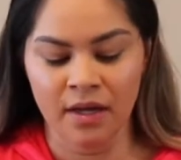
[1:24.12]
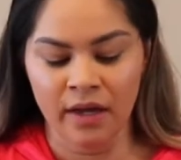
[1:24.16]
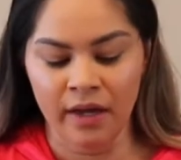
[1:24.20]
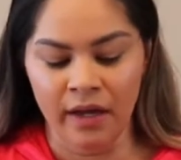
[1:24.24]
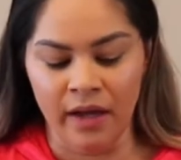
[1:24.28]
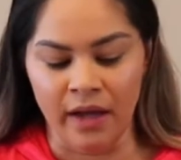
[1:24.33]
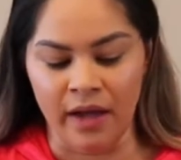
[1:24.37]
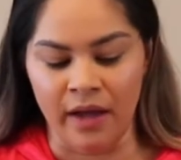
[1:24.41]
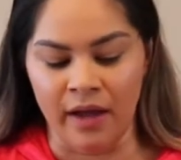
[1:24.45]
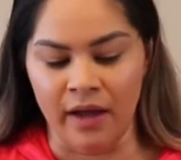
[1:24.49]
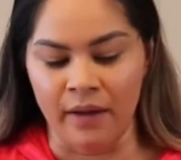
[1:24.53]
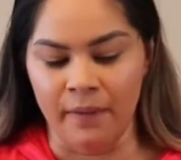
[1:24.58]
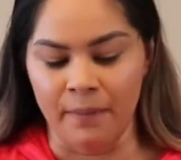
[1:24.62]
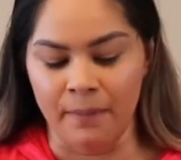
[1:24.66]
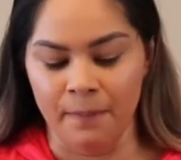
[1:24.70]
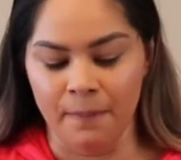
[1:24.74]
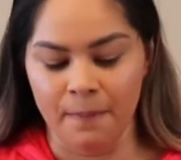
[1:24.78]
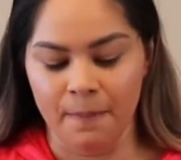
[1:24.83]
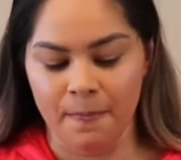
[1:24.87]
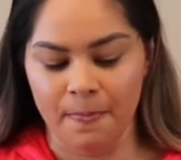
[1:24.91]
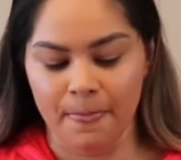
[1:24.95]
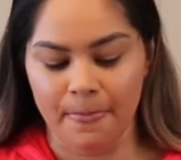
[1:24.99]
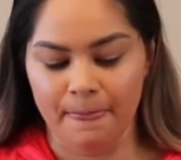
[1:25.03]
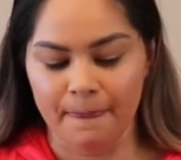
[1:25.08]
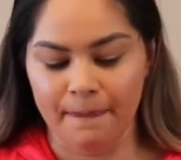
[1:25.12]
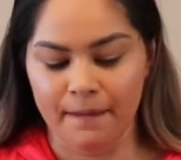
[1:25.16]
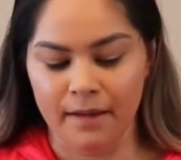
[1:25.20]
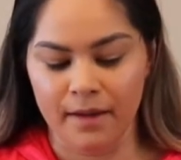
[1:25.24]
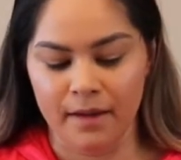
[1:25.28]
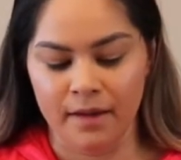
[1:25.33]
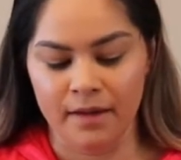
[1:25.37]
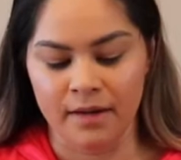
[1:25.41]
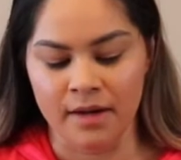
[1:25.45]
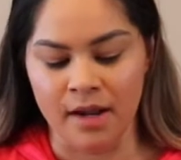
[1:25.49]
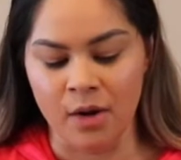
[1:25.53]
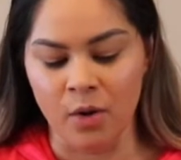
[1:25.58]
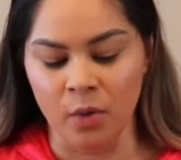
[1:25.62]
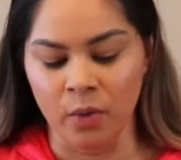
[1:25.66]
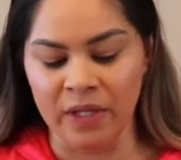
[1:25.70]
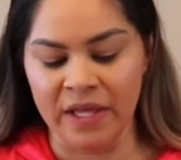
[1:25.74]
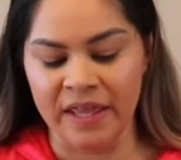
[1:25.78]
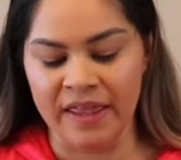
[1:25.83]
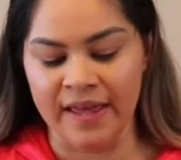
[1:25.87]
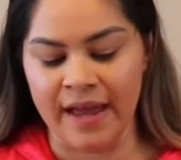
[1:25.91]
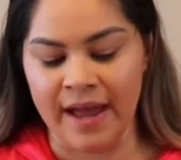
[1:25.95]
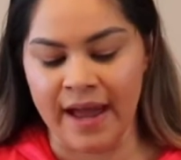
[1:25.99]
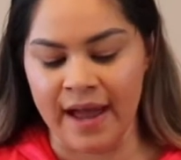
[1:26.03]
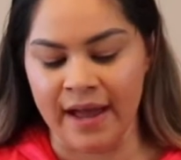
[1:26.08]
Not only
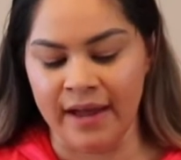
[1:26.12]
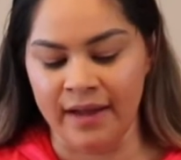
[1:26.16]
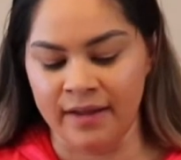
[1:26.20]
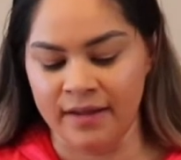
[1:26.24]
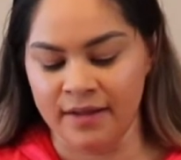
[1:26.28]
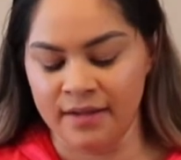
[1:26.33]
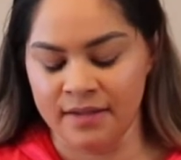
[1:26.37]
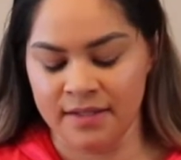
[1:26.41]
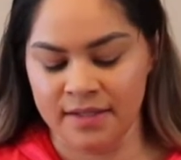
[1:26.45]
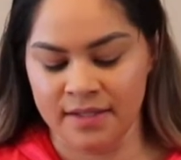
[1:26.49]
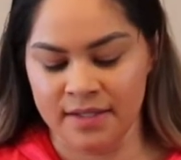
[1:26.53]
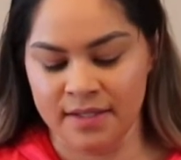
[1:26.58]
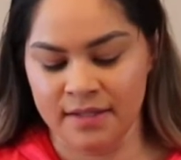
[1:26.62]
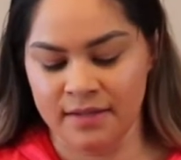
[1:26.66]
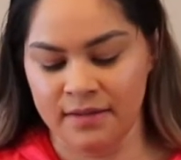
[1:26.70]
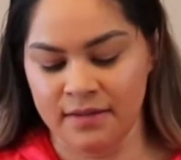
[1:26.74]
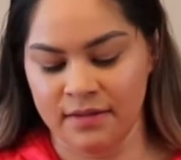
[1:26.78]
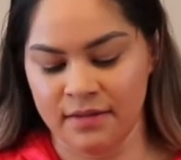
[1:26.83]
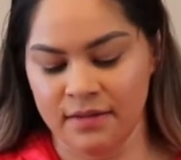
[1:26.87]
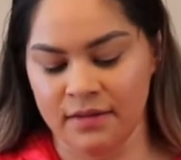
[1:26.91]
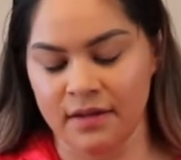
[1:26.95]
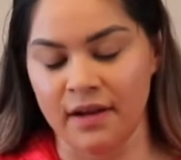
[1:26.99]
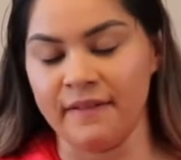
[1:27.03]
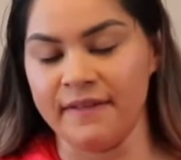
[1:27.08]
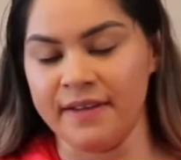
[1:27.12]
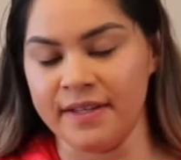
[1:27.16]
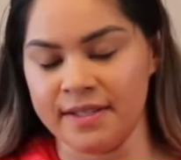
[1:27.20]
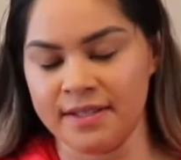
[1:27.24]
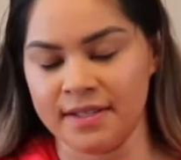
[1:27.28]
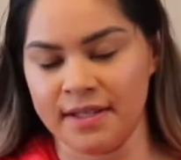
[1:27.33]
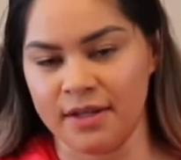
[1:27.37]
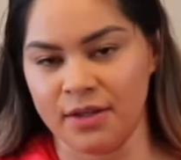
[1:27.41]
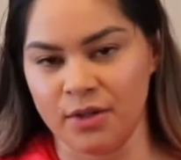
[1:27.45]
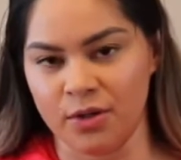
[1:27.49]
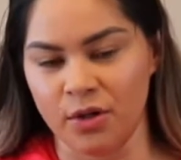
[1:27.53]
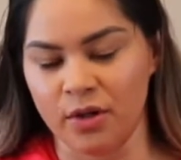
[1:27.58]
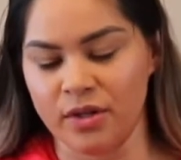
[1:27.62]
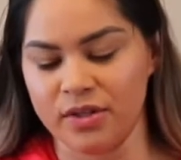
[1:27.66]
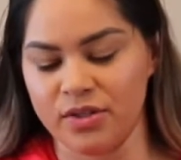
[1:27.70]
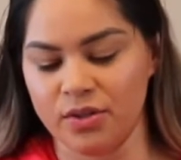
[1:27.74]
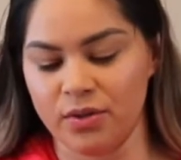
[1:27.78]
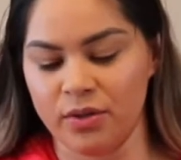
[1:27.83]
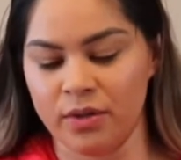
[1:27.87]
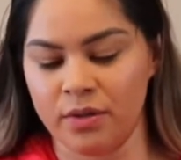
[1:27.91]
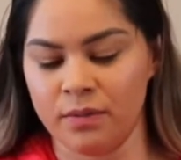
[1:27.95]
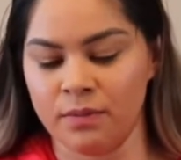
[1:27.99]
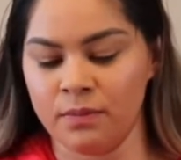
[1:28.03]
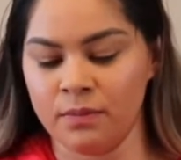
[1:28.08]
that, it's obviously, because you
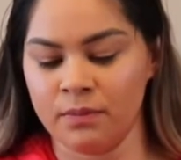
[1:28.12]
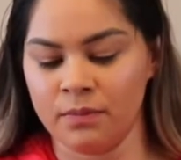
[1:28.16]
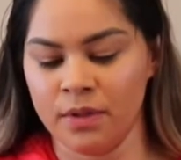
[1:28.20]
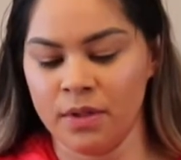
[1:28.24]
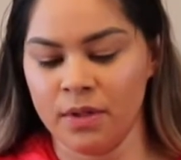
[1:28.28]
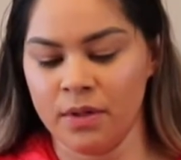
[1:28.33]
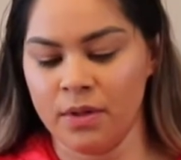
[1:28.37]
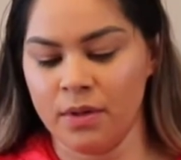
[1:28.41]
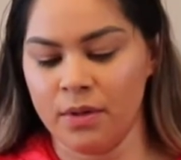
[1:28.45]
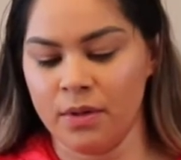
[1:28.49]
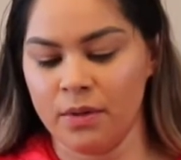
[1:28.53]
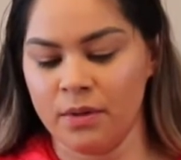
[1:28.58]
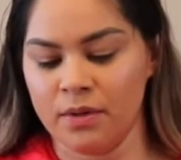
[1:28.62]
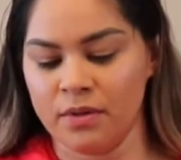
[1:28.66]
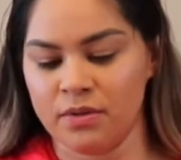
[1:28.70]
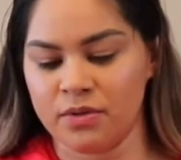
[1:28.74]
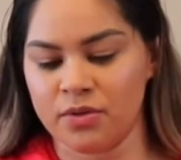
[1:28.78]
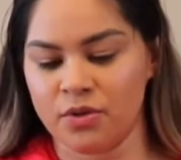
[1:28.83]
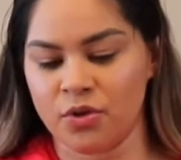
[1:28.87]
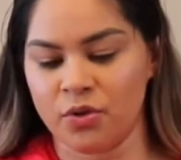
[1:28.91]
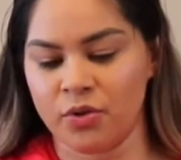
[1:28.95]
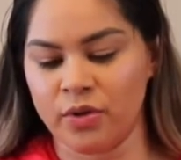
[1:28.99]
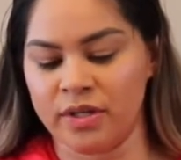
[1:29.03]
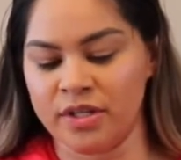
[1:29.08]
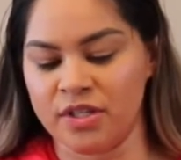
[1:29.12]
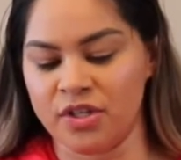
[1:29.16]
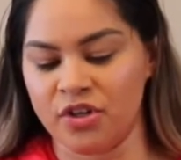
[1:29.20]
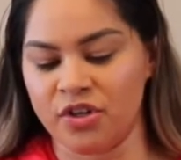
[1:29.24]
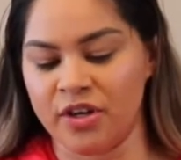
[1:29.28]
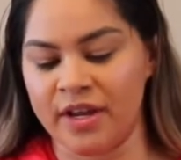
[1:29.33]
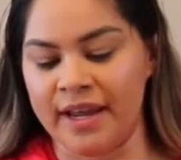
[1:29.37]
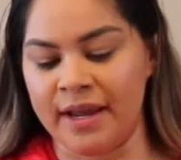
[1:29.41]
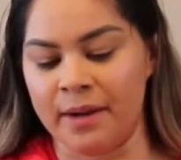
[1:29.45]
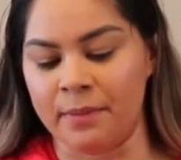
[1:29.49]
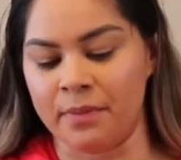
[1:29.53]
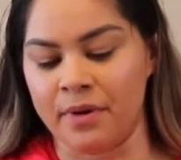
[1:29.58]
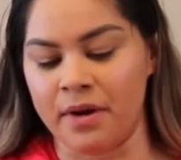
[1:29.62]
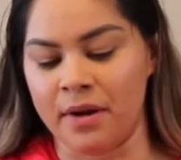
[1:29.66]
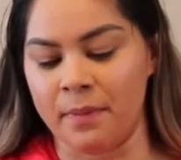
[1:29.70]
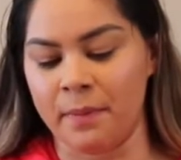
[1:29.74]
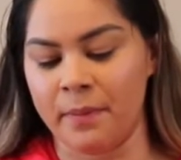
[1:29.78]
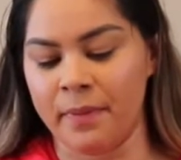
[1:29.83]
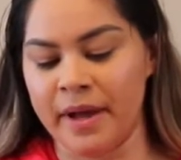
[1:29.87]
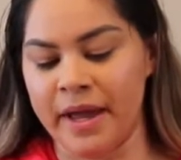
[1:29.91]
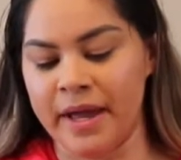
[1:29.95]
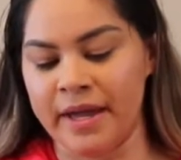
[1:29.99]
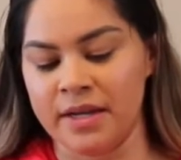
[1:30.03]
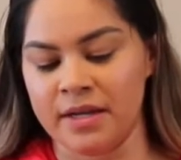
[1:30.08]
can screw it into your camera,
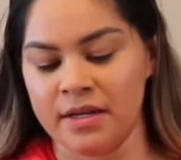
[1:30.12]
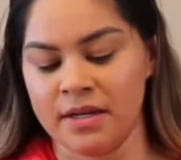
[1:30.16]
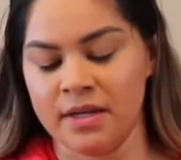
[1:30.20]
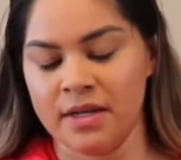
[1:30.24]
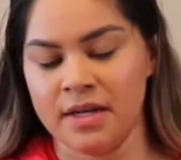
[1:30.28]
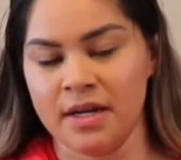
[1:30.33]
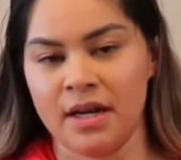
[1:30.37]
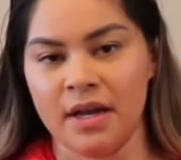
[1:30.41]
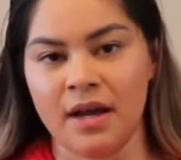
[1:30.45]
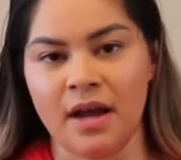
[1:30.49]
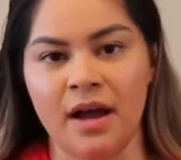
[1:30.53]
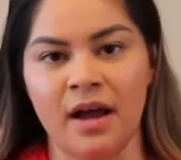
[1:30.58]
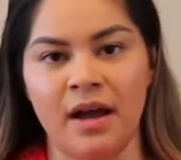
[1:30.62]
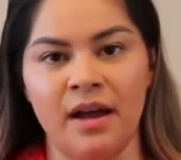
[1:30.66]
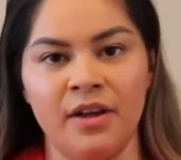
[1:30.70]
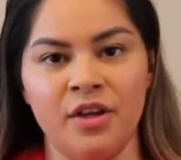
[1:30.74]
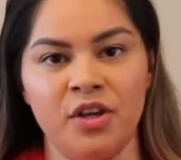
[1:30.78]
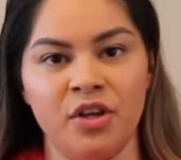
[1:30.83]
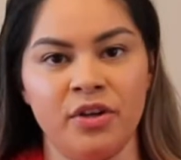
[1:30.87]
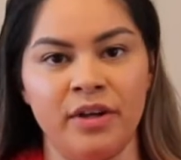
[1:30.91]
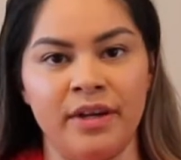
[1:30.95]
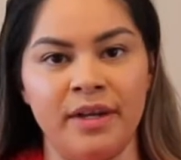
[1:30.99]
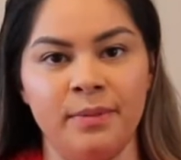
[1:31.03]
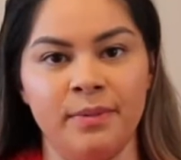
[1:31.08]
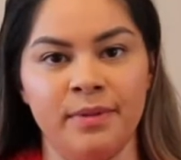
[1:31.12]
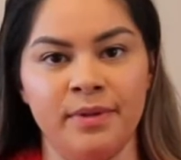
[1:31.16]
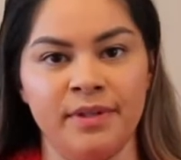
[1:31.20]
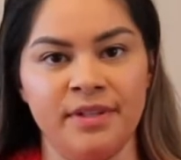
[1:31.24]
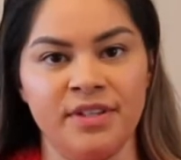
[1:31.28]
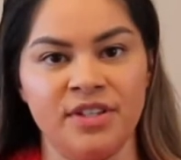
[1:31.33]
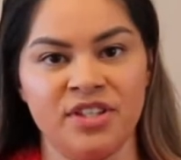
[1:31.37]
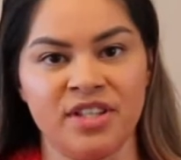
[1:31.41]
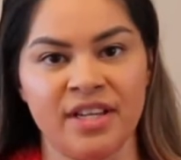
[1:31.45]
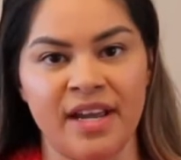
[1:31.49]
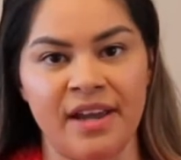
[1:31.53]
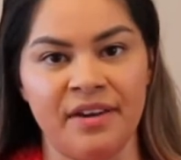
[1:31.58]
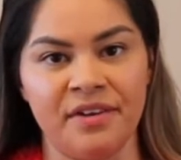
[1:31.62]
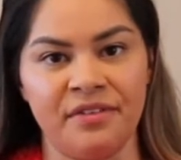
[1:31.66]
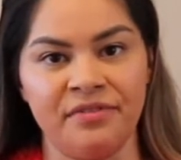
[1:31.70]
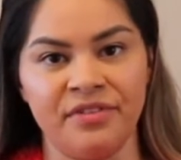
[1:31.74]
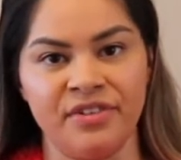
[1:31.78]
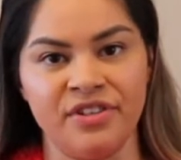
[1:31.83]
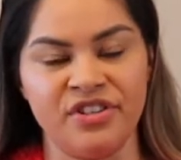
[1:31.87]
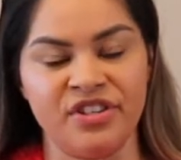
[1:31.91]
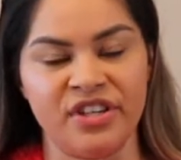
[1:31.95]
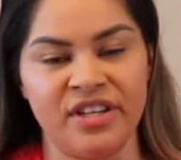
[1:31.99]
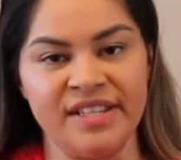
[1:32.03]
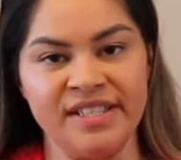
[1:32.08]
but you're able to just kind of
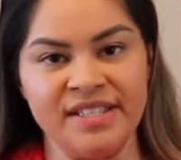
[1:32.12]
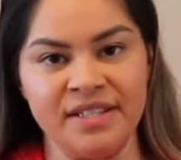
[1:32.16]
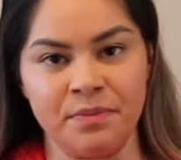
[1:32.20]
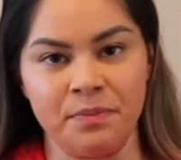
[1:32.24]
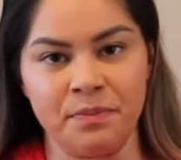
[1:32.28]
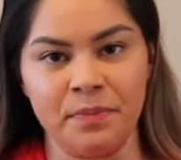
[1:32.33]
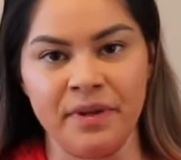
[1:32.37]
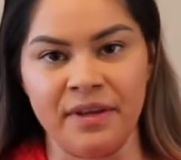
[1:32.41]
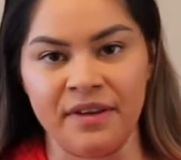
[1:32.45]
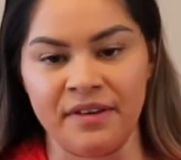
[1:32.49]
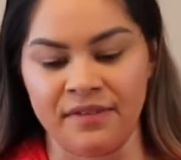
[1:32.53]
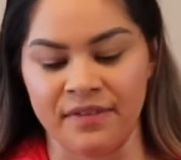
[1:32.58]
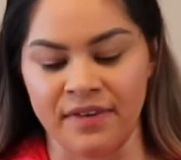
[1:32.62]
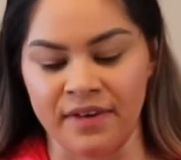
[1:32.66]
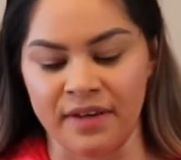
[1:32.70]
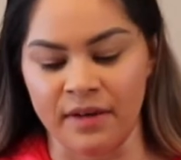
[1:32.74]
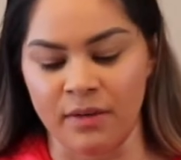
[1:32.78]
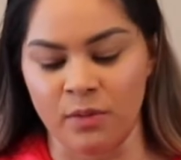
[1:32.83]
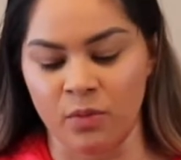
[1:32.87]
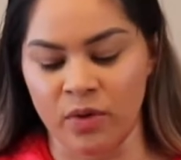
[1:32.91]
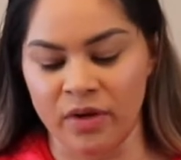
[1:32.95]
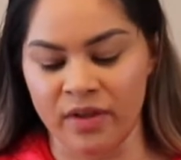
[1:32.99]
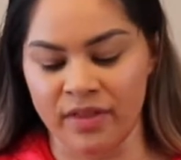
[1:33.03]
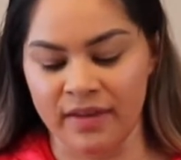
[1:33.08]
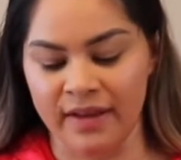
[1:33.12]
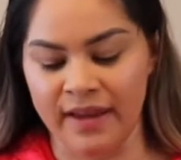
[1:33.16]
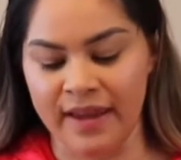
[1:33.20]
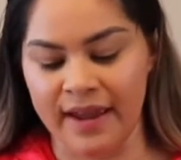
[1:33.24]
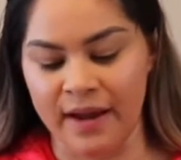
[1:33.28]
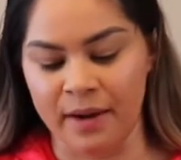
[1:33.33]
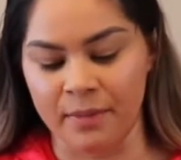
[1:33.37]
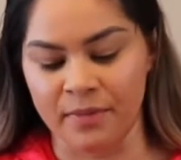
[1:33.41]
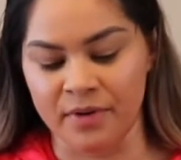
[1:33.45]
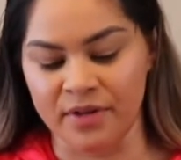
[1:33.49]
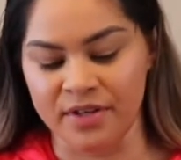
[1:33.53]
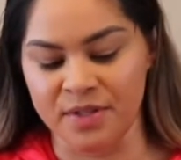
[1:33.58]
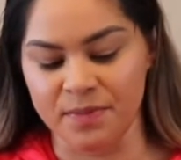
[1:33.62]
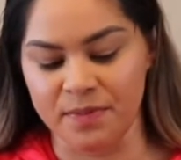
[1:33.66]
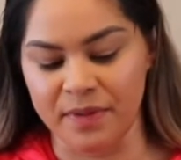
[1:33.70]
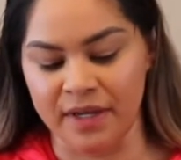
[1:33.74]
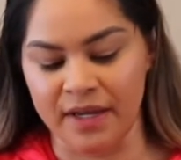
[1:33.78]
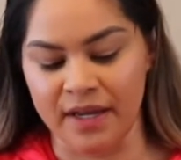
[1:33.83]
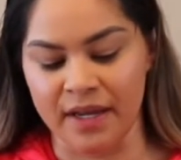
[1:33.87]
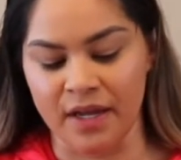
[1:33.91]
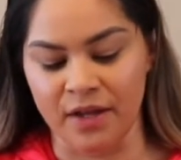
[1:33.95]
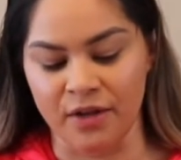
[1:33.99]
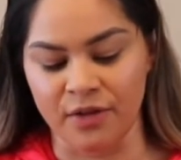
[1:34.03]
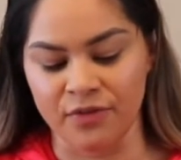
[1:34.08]
adjust and pivot where the camera is being
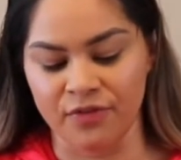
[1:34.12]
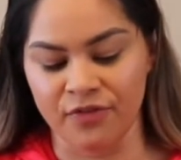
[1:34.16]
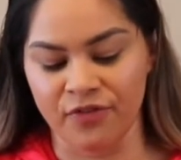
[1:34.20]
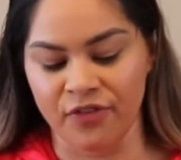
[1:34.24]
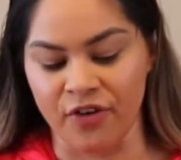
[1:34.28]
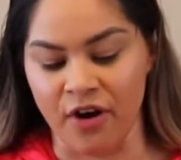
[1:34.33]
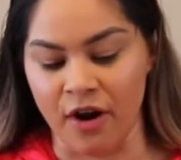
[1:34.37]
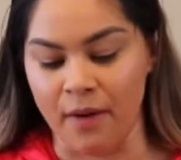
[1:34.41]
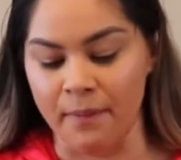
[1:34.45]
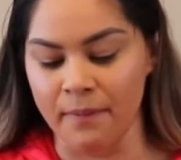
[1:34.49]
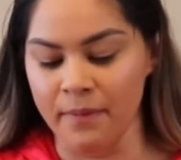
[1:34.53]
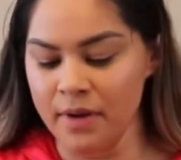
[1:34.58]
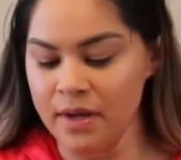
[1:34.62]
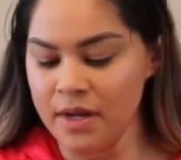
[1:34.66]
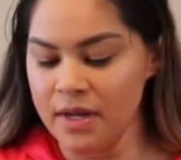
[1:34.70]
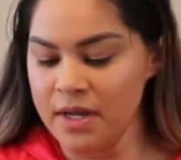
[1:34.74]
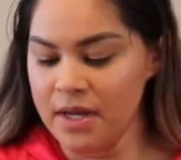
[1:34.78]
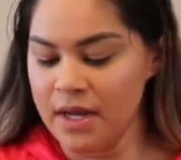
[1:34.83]
held from.